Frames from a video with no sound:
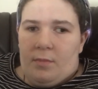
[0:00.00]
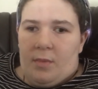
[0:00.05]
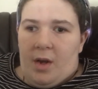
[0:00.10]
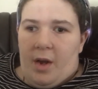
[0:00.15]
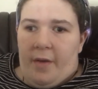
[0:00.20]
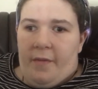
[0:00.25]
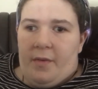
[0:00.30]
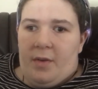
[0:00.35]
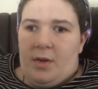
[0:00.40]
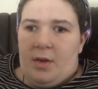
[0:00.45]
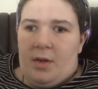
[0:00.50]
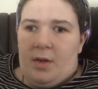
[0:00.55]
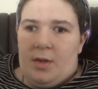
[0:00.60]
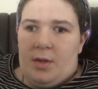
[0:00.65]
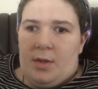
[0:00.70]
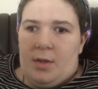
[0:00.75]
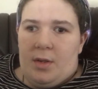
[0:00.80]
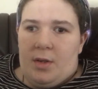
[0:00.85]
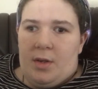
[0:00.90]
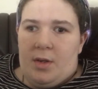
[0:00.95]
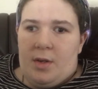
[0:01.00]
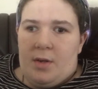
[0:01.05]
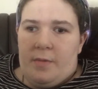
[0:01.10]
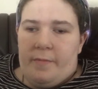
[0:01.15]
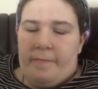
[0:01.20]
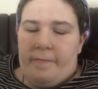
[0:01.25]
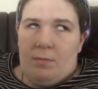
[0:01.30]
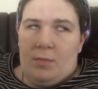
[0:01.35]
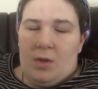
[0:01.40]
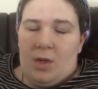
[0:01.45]
have a
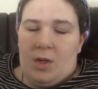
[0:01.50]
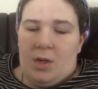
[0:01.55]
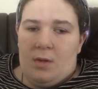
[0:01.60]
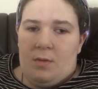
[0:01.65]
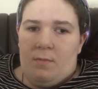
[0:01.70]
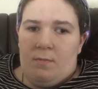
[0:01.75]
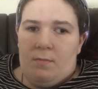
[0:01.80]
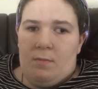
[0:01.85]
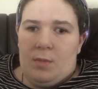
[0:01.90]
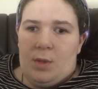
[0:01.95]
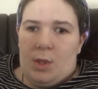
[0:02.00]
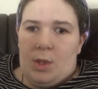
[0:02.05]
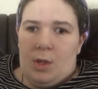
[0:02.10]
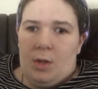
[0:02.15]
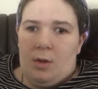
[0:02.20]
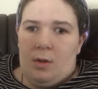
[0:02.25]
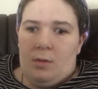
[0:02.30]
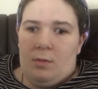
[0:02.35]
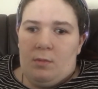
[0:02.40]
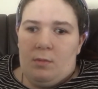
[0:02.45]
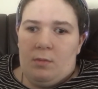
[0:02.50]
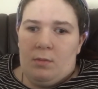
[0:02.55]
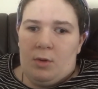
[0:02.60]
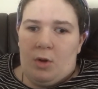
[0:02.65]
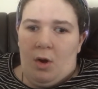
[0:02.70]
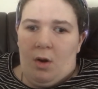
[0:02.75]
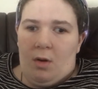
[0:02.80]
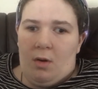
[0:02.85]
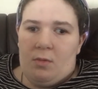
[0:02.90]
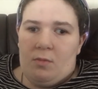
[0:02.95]
good, stern
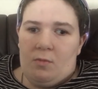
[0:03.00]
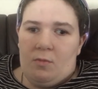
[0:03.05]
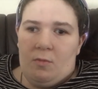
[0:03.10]
talk